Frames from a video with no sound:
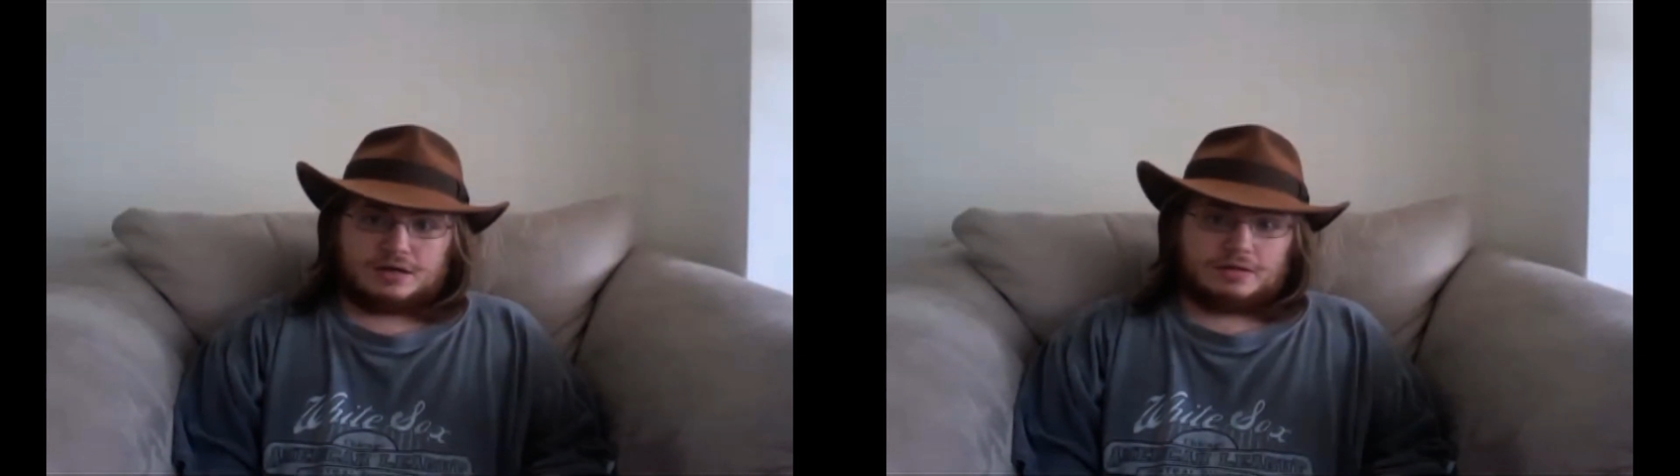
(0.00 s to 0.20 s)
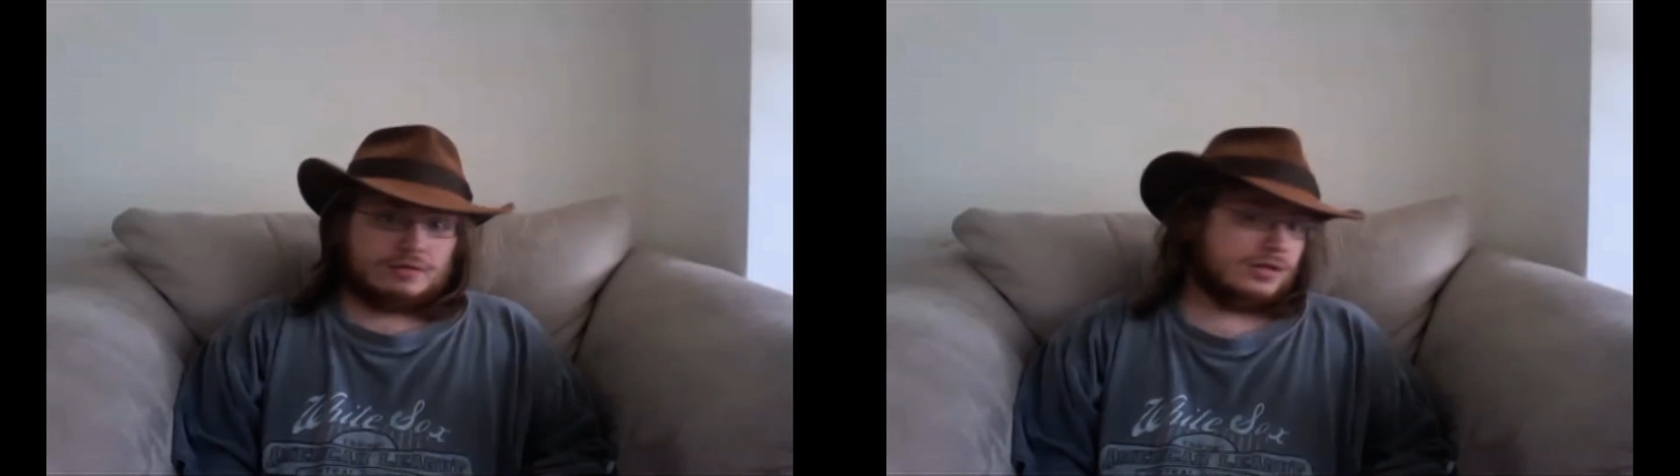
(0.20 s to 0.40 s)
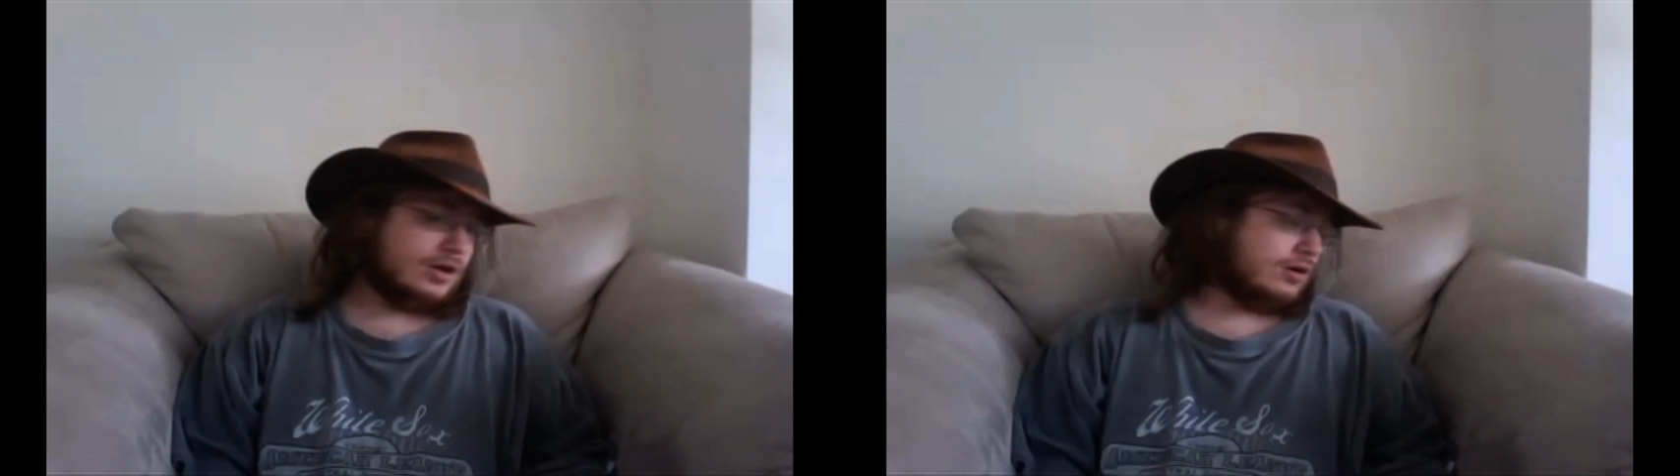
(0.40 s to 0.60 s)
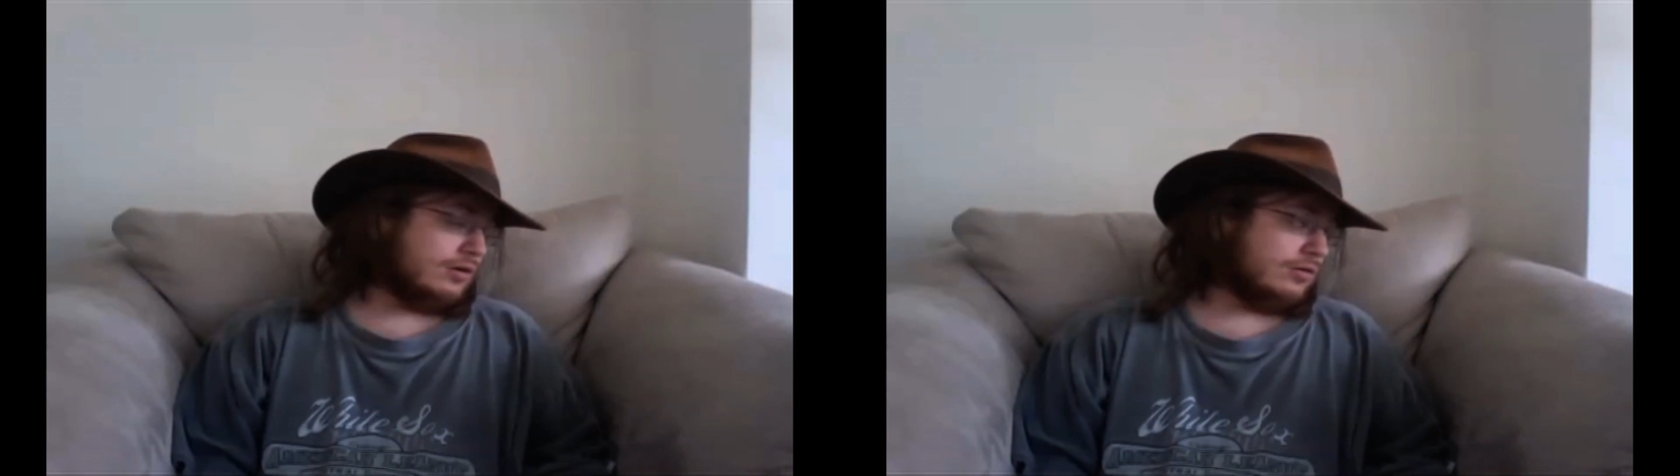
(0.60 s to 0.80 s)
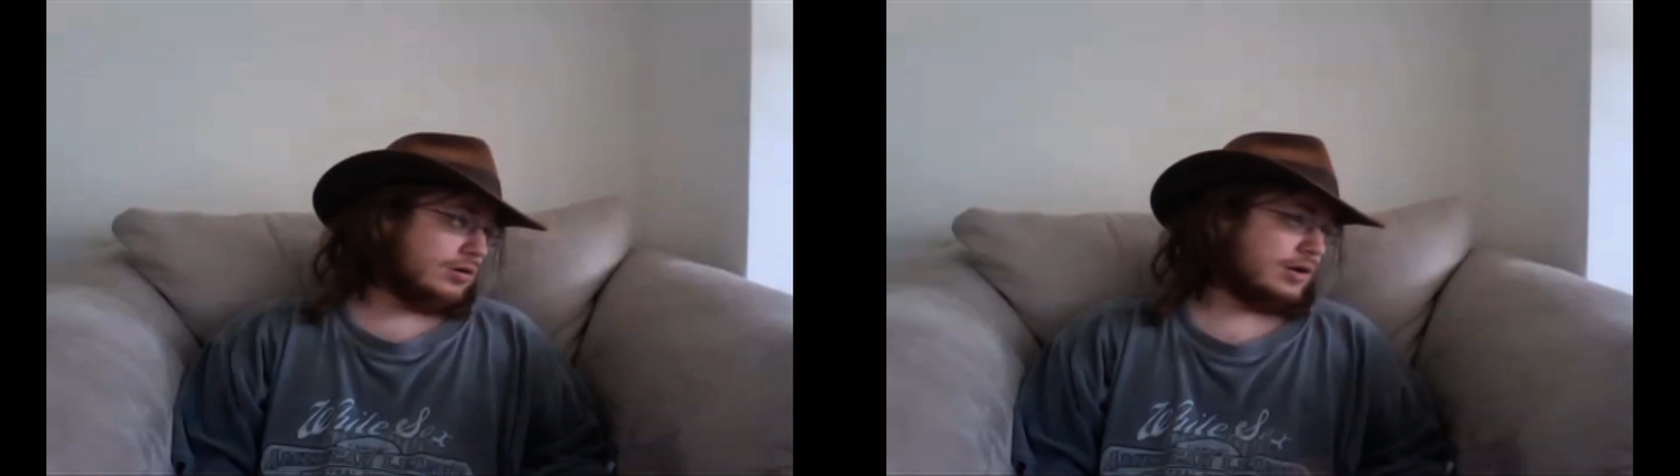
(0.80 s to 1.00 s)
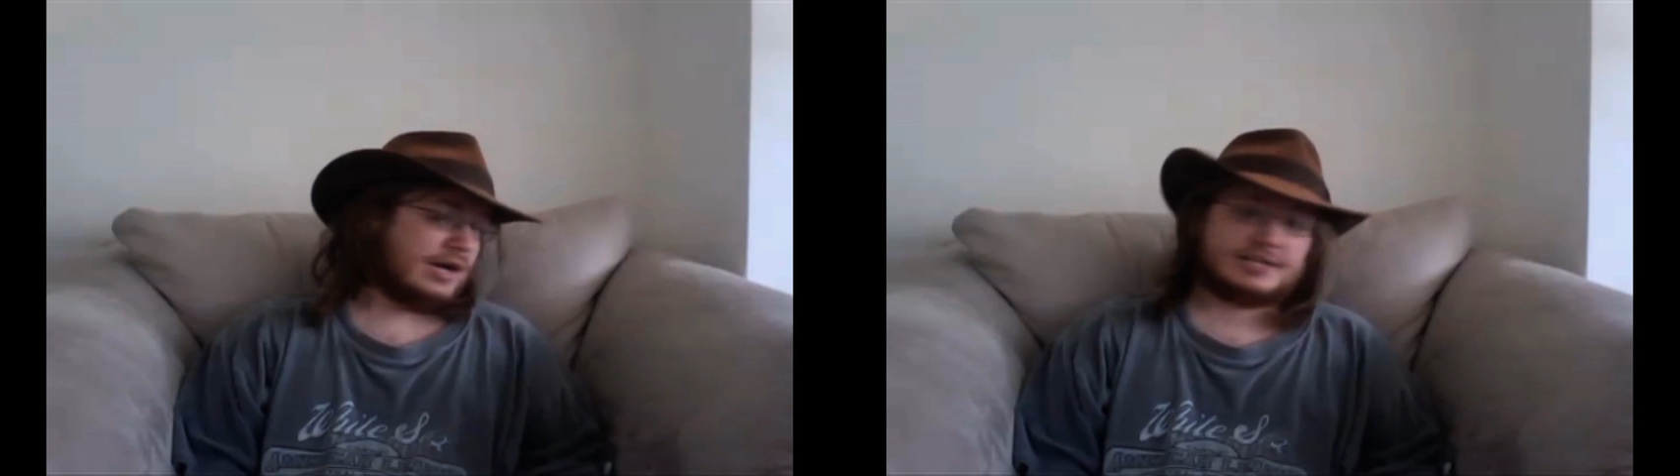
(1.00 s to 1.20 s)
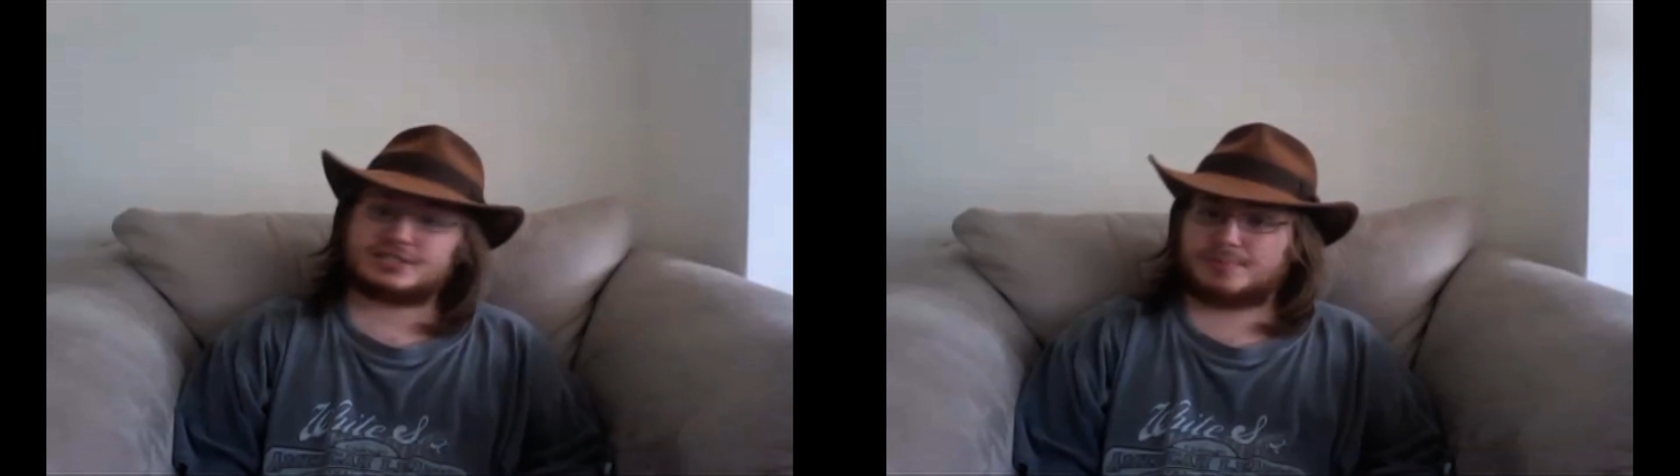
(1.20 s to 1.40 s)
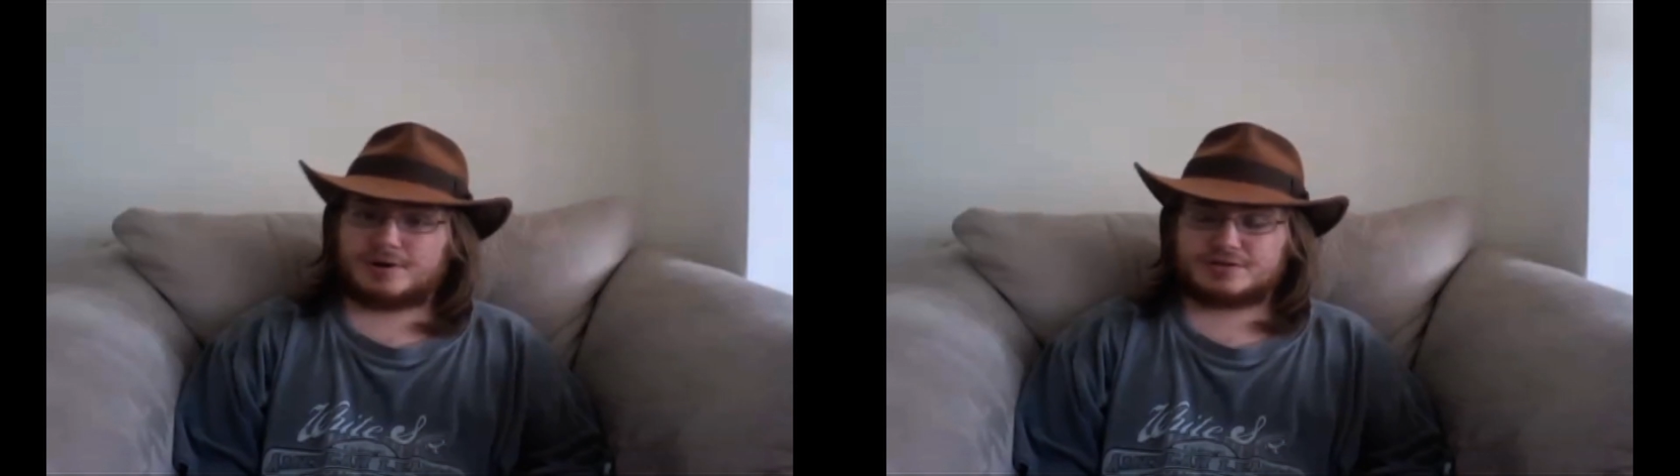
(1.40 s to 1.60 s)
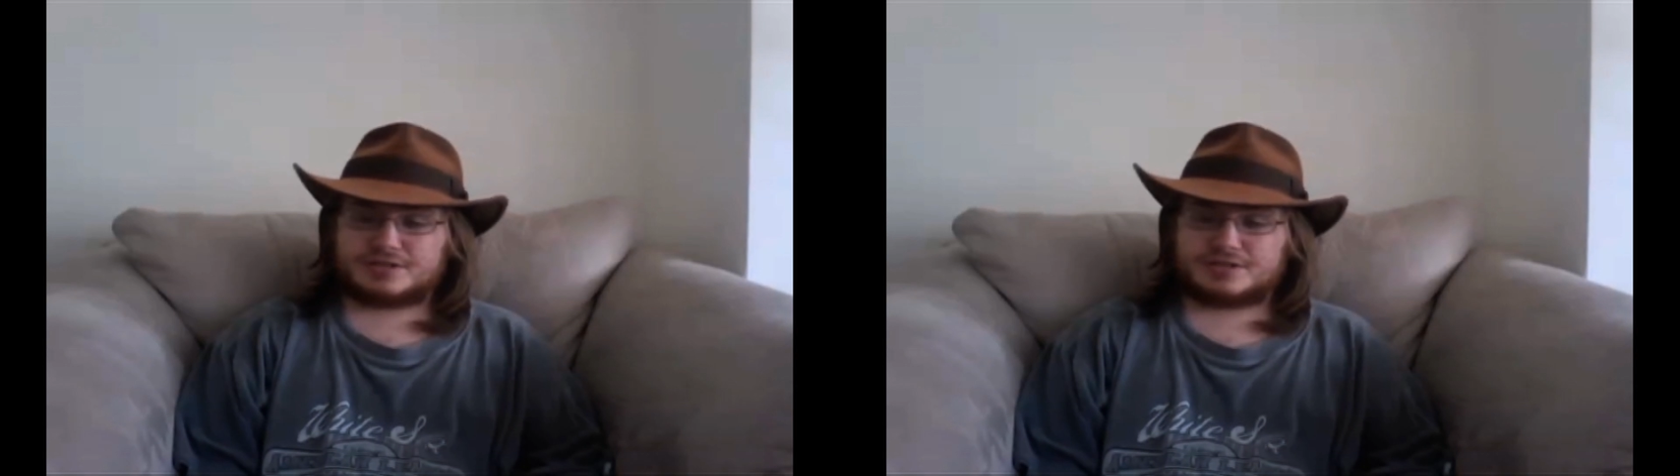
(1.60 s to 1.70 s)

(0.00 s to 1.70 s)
Though, I suppose